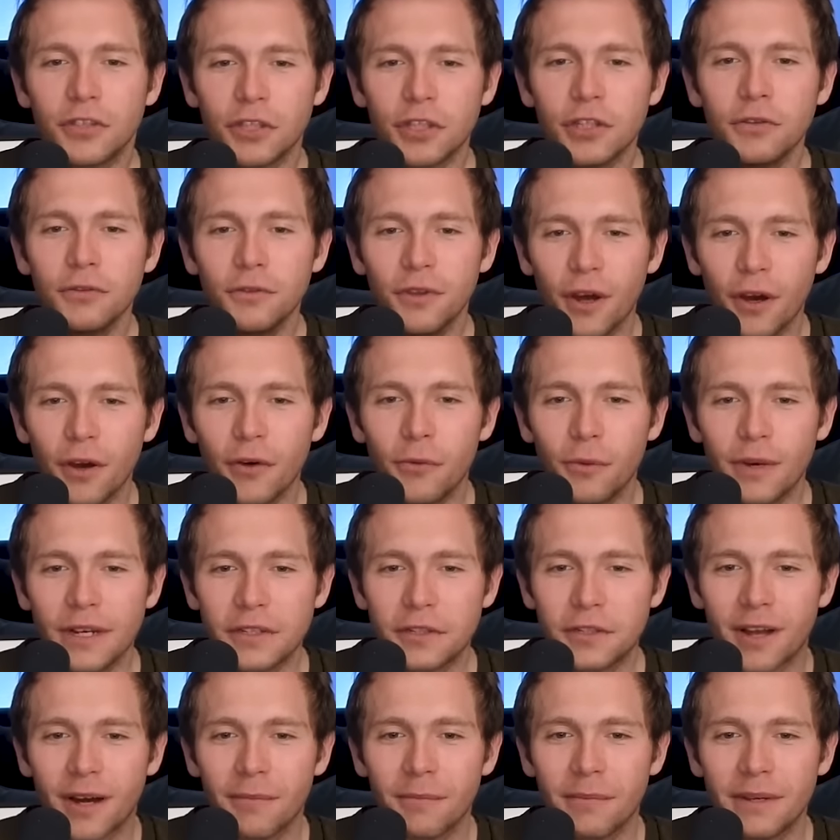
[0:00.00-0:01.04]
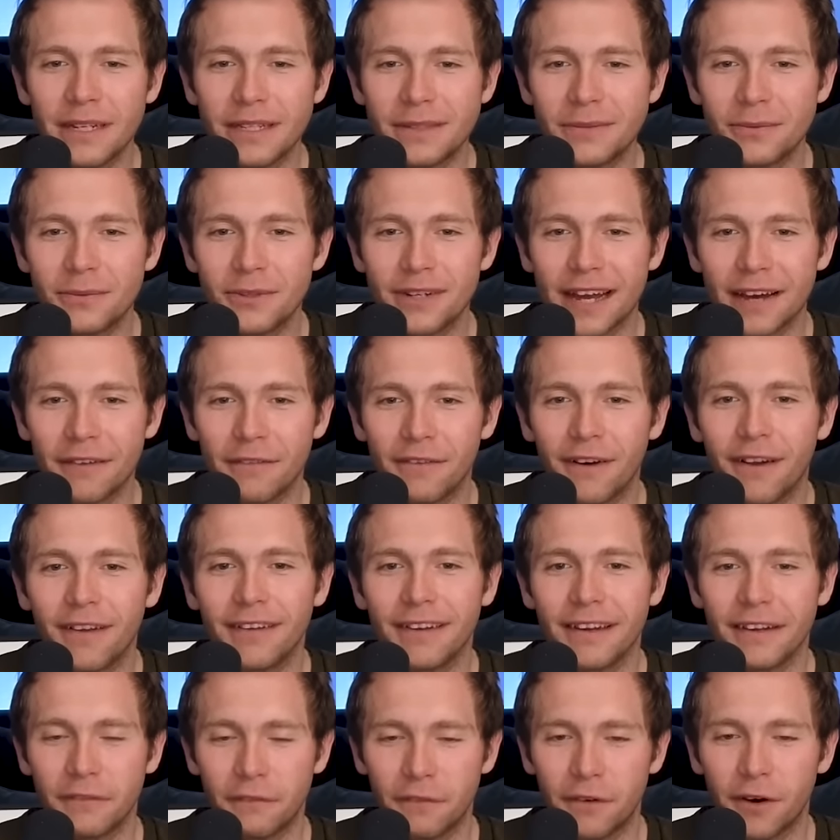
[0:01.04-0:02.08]
Do you know which companies will get
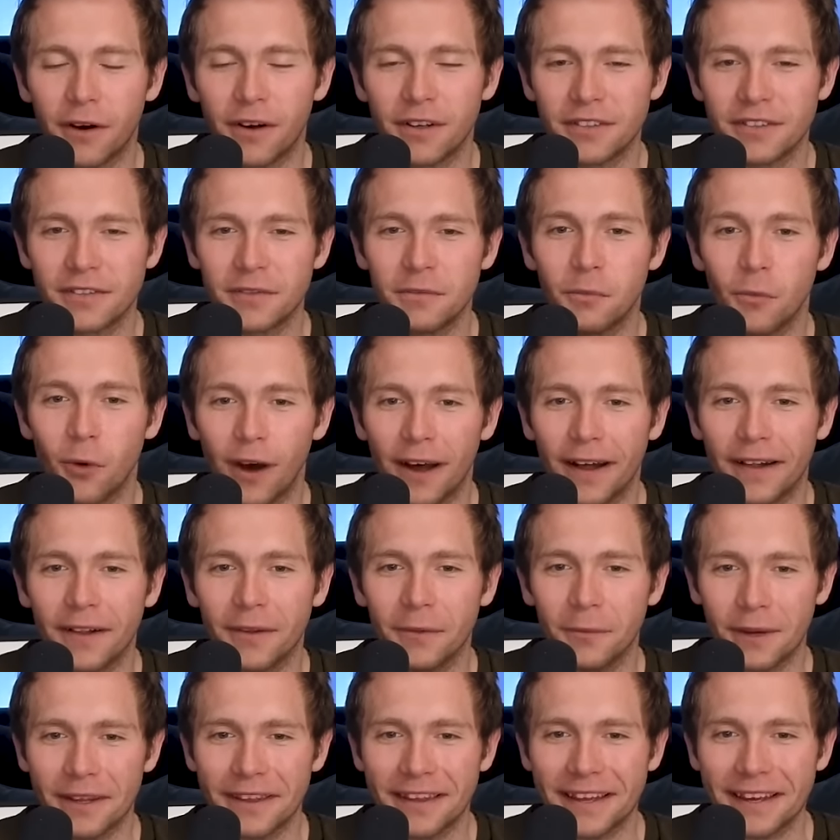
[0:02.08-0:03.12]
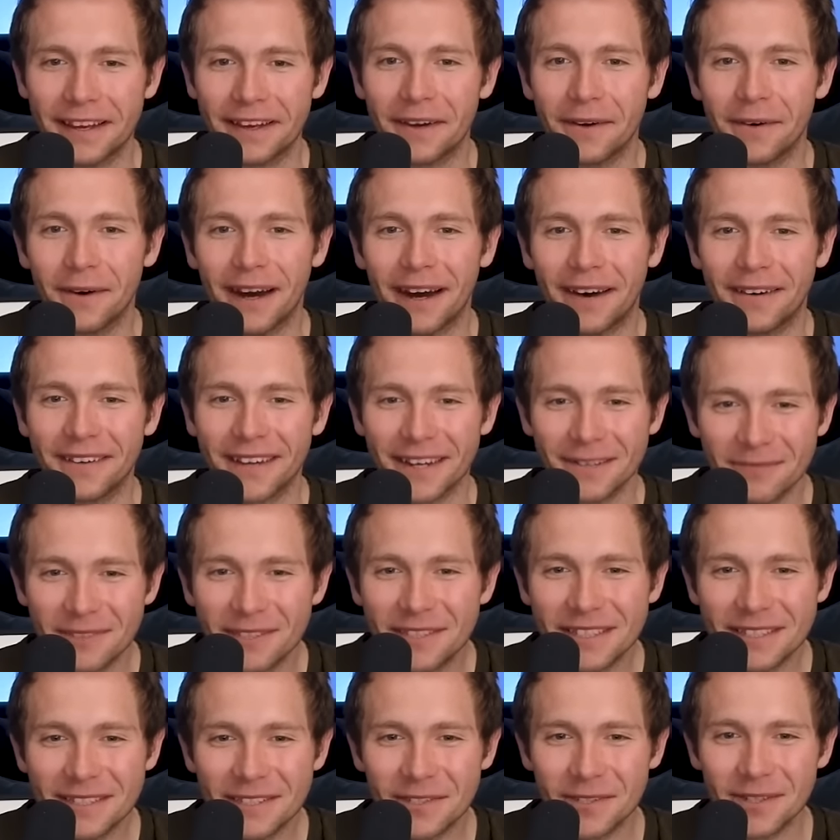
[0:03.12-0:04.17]
funded fast and well when they go out? I'm
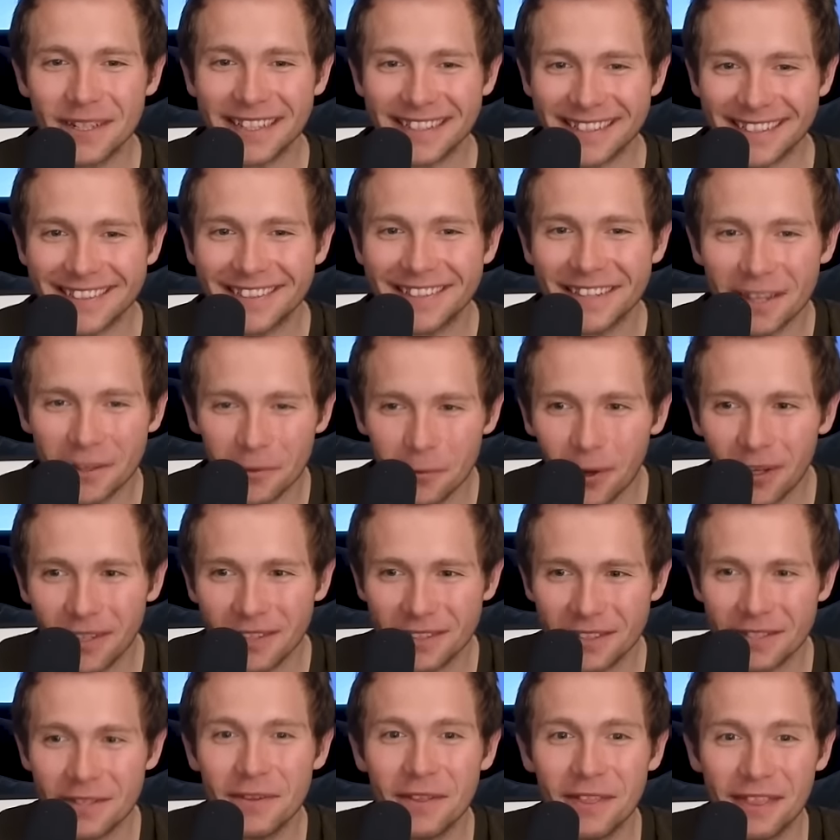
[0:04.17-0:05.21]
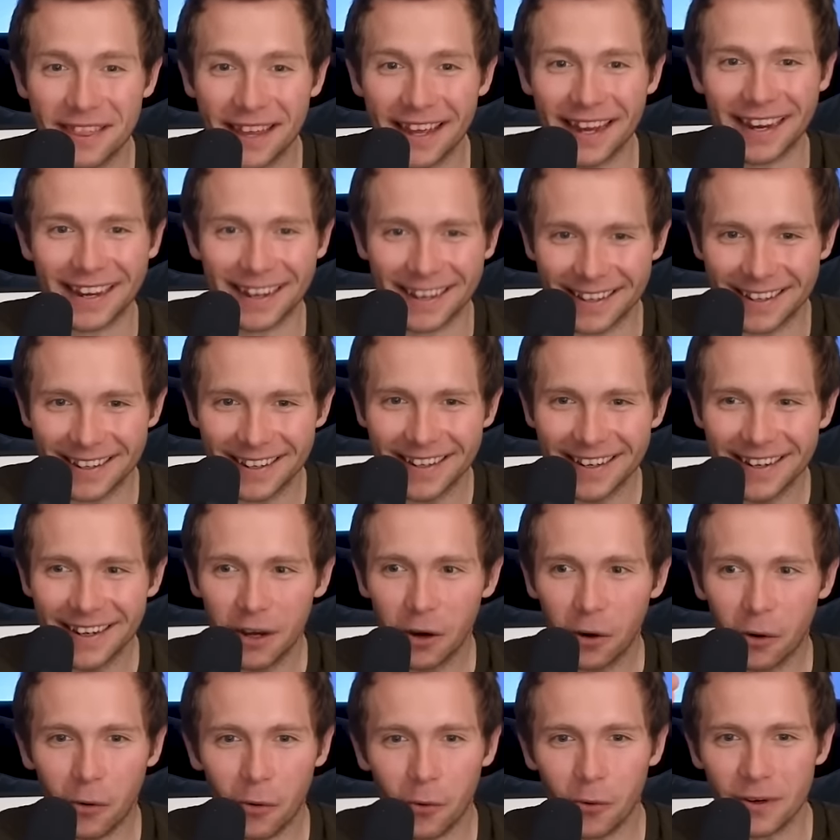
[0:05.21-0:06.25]
just intrigued. Is it the ones you think,
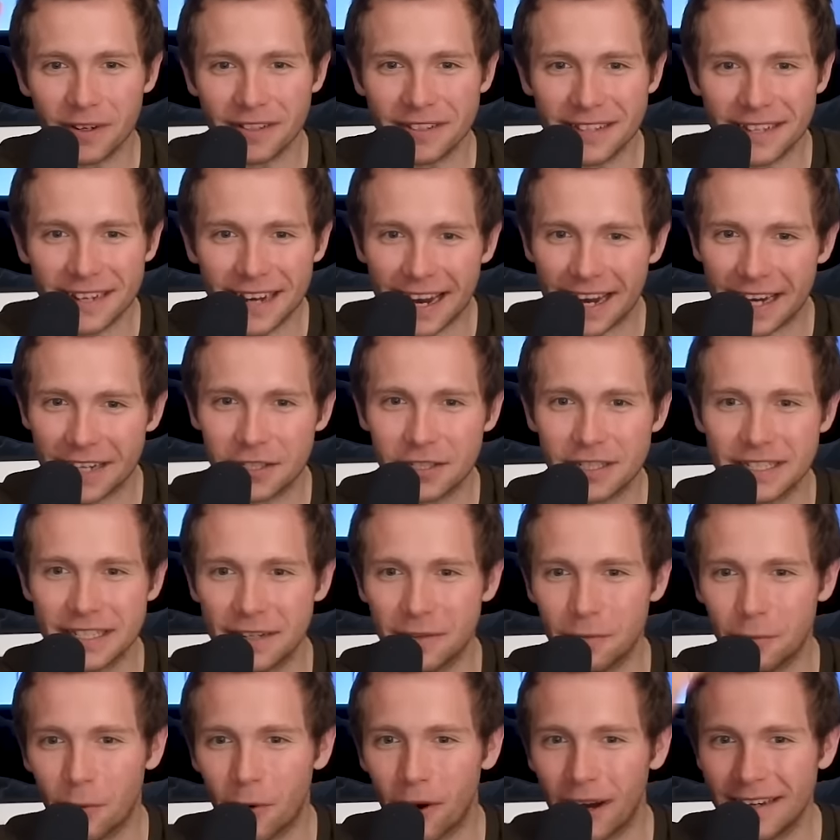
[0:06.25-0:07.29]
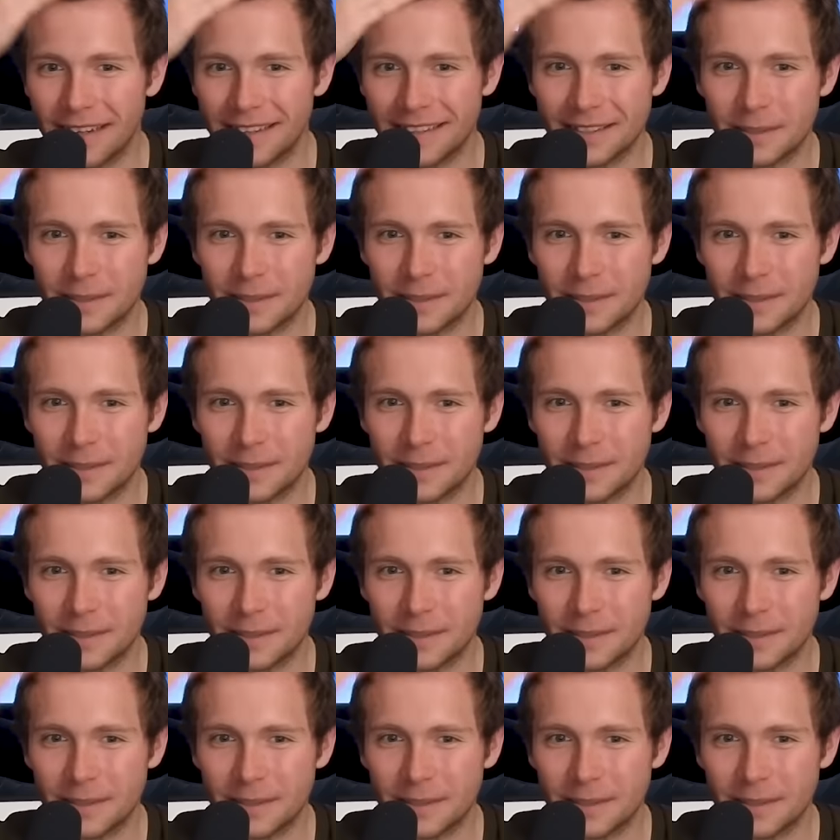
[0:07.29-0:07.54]
or is it actually a wide